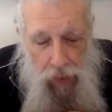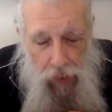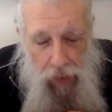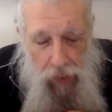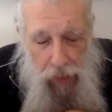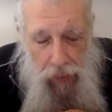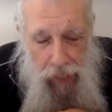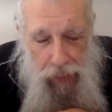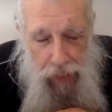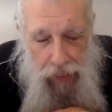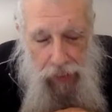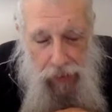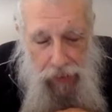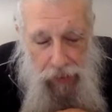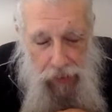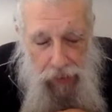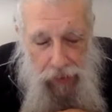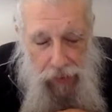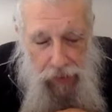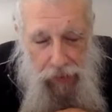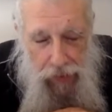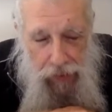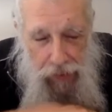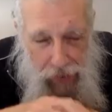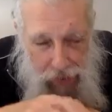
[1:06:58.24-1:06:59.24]
that
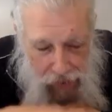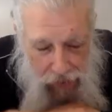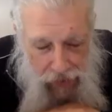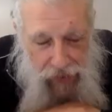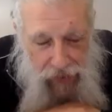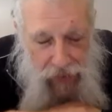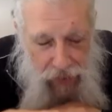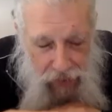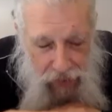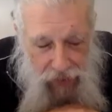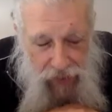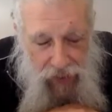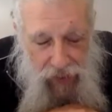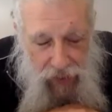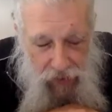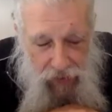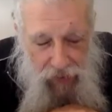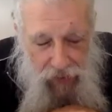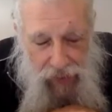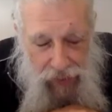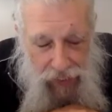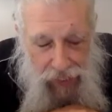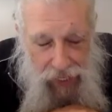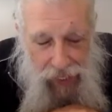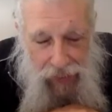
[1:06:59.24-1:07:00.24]
this is the
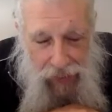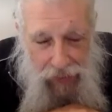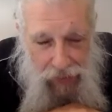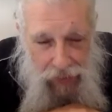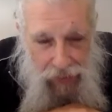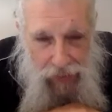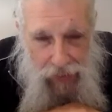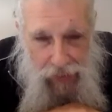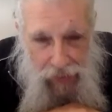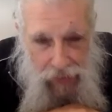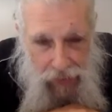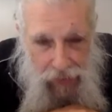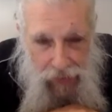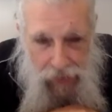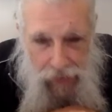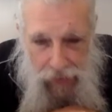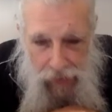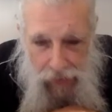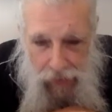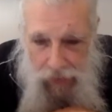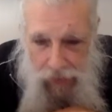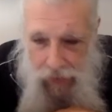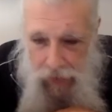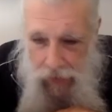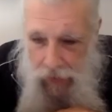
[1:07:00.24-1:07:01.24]
Vedantic
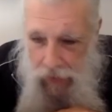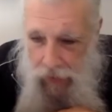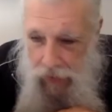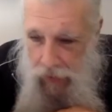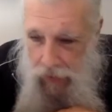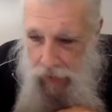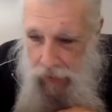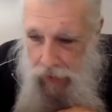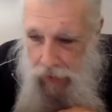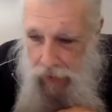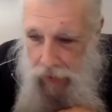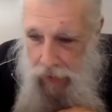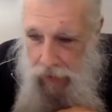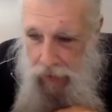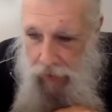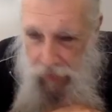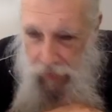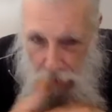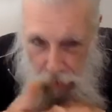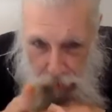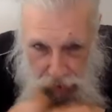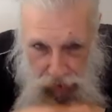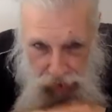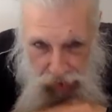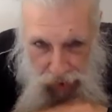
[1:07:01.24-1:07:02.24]
teaching
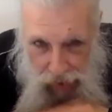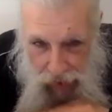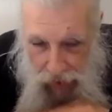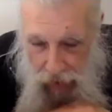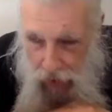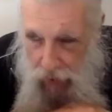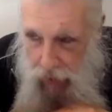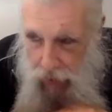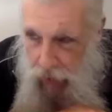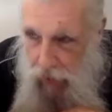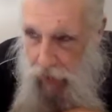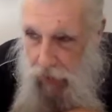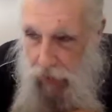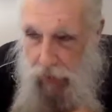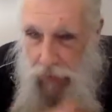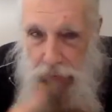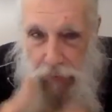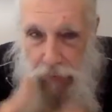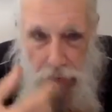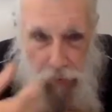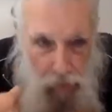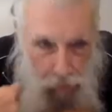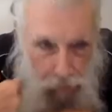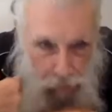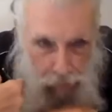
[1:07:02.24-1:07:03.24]
from Shankara,
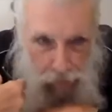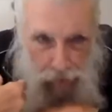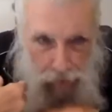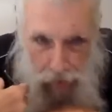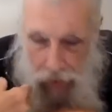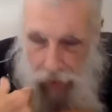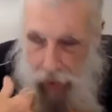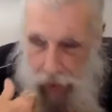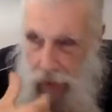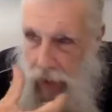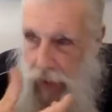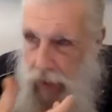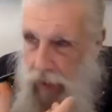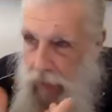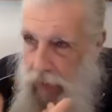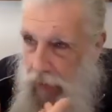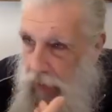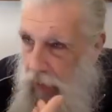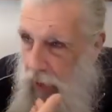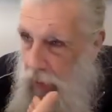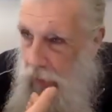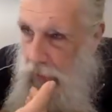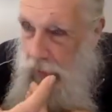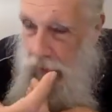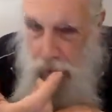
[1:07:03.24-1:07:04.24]
from me, from